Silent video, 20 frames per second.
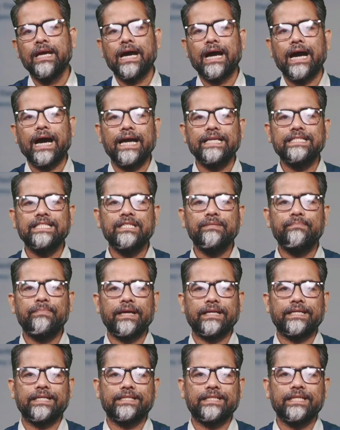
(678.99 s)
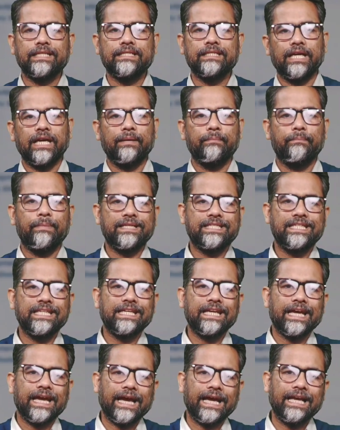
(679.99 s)
hygiene practices, and
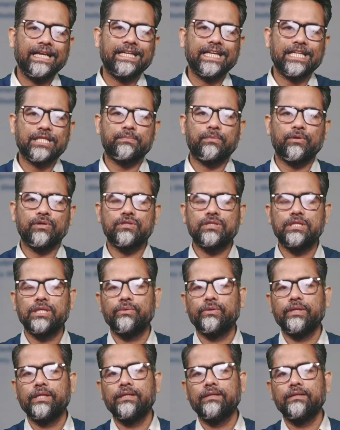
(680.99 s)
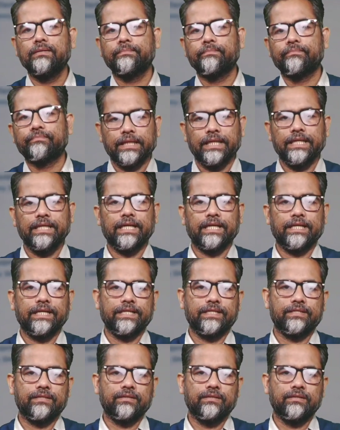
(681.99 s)
basic health response during
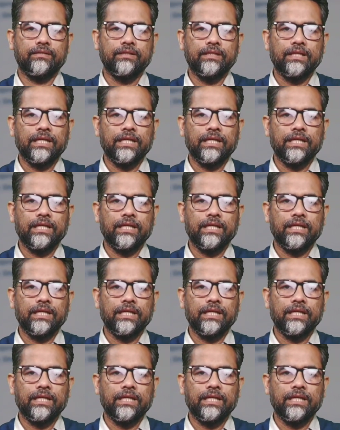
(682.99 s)
inundation.